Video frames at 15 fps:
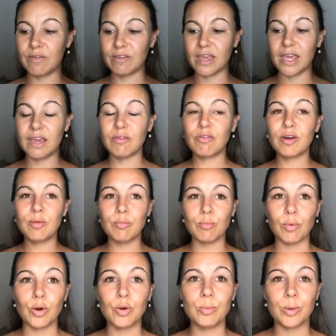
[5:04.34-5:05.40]
every
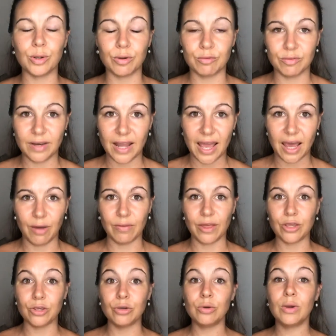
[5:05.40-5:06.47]
moment of now that
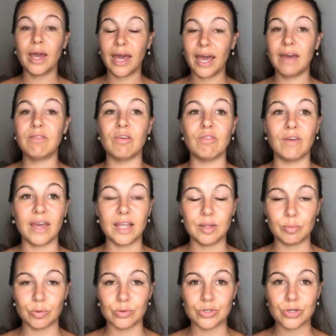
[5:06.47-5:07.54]
you have
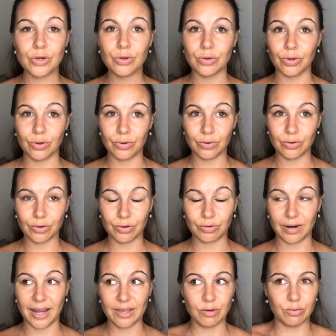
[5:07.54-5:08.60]
available to you, all
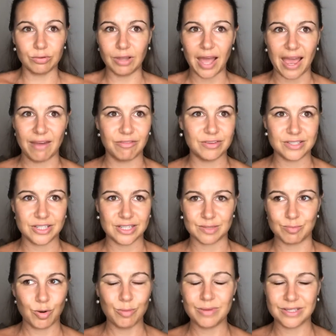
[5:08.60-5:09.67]
right, your life is just
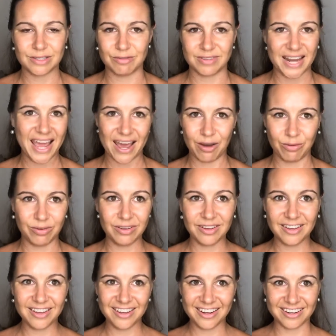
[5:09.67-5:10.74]
moments of now,
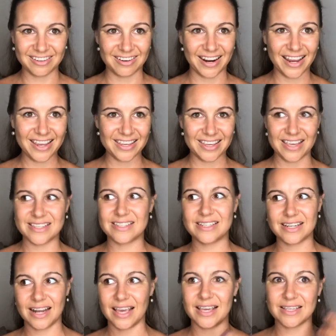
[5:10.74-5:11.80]
all right?
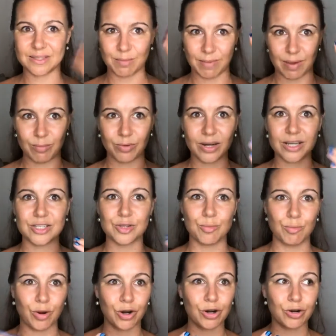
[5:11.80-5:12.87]
Yesterday is a memory,
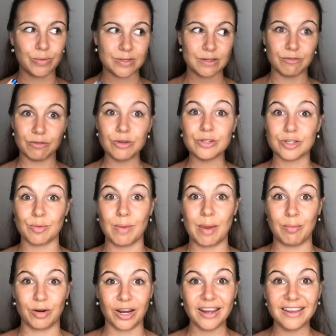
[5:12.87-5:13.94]
tomorrow is a future
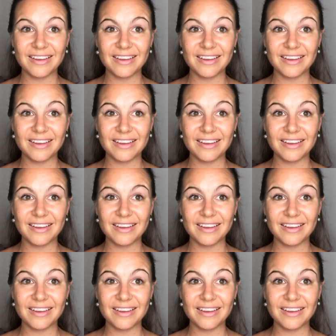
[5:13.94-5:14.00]
memory,